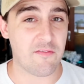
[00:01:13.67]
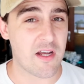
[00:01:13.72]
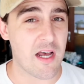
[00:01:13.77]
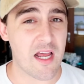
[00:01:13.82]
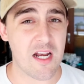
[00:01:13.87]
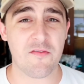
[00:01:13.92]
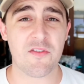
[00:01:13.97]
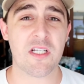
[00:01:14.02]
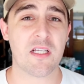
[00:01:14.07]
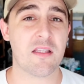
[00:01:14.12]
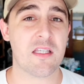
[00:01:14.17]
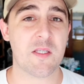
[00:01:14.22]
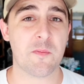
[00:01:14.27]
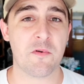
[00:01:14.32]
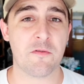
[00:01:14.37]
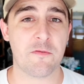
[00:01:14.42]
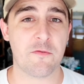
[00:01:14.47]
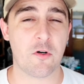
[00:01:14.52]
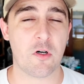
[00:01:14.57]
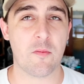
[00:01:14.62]
I've kind of done this
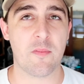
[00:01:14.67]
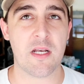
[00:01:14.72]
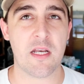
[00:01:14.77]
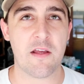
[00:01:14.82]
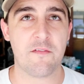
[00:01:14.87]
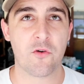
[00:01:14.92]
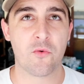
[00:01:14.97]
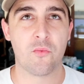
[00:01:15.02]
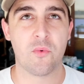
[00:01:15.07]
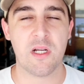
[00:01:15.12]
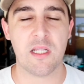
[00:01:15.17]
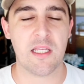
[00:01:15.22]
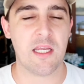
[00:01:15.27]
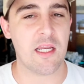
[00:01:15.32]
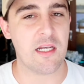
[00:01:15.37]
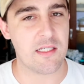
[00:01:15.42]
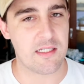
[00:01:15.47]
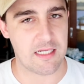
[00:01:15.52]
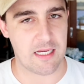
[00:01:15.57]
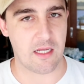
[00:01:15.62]
before, but never really
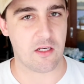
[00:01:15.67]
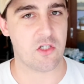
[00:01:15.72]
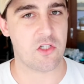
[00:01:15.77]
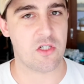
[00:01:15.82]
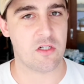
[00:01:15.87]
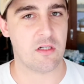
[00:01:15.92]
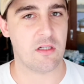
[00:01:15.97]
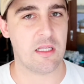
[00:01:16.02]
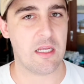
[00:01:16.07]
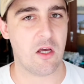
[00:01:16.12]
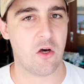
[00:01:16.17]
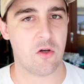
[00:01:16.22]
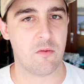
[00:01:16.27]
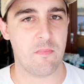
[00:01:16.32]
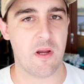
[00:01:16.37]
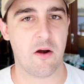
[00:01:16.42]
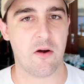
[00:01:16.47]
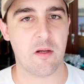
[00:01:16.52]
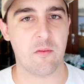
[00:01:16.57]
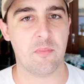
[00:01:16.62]
intentionally on
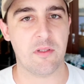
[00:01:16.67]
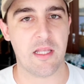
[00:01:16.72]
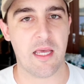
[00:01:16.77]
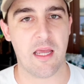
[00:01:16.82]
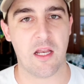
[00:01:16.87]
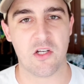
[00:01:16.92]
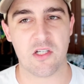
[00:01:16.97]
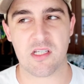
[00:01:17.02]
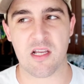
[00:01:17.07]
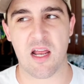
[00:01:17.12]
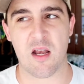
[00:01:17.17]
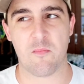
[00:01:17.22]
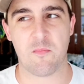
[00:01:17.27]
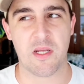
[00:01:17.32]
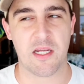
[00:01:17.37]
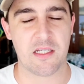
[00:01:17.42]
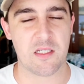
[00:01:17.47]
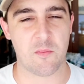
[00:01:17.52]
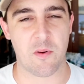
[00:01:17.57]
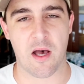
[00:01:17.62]
Mary Blair. Just kind of
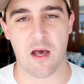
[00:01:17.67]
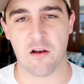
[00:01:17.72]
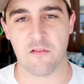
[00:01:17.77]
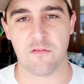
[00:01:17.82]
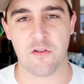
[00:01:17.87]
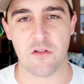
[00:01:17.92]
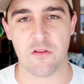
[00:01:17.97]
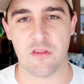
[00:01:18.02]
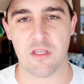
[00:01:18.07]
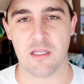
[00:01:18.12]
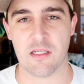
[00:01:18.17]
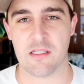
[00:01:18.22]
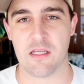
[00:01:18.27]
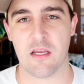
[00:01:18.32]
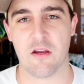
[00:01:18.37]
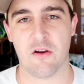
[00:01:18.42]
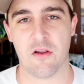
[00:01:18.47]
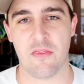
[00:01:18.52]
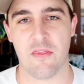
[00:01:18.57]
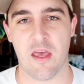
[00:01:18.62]
picked apart a few things
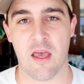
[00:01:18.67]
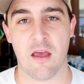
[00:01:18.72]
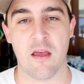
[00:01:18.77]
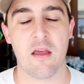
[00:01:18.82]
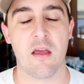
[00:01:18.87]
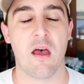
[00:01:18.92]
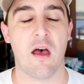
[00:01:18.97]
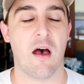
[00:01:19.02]
here and there.